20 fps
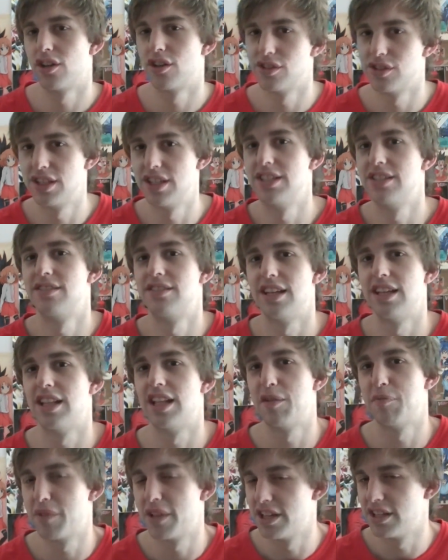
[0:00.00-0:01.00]
because it is seen that
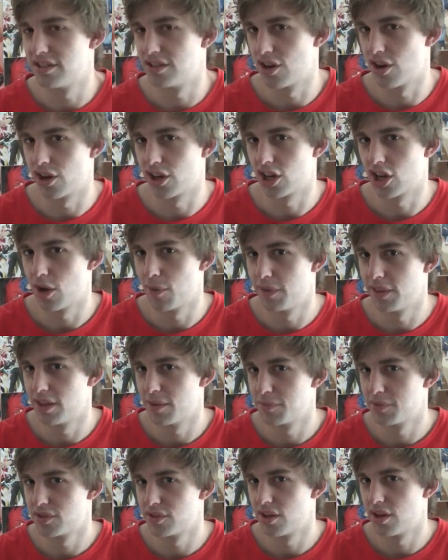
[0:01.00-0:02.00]
he plays Narukami in the
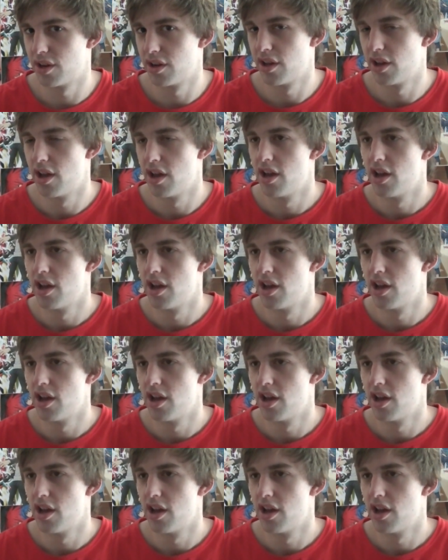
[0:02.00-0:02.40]
episode.